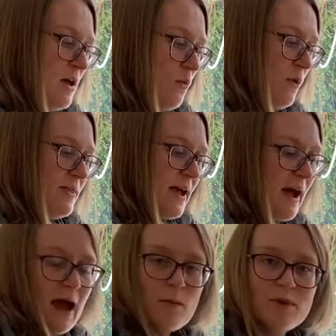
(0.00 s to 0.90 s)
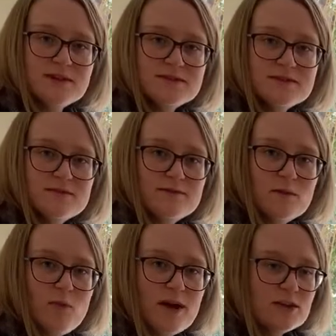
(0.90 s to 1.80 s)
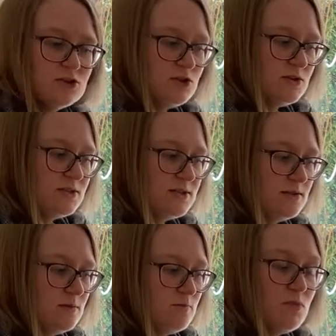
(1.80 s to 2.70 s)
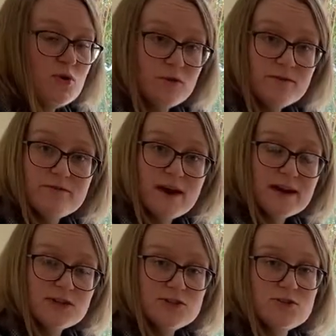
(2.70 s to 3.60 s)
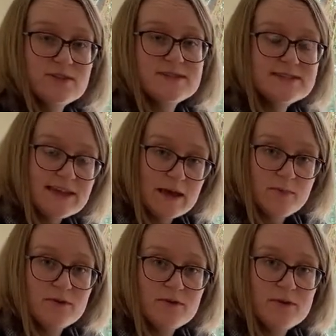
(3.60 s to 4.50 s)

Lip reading: When that happens, the brick should move and it should slip,